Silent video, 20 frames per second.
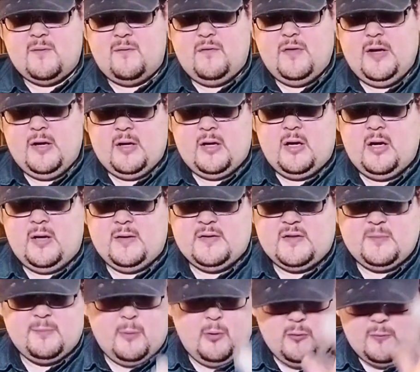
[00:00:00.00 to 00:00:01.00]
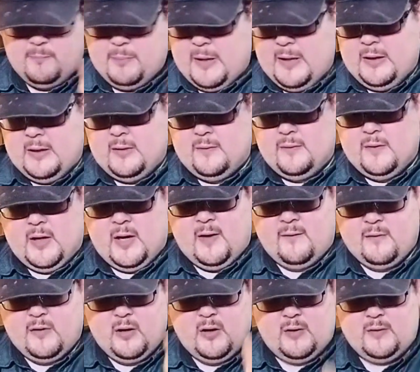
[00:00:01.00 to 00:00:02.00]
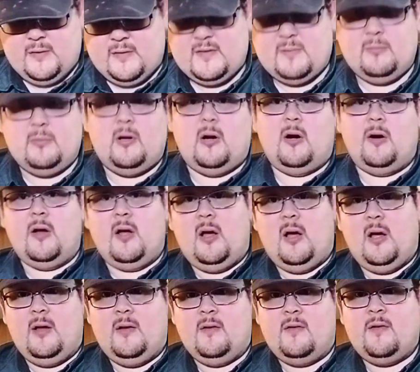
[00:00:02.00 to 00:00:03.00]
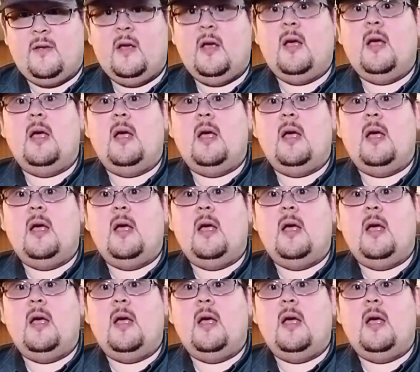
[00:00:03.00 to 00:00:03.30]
of thick cut smoked bacon that I've cut into some lardons.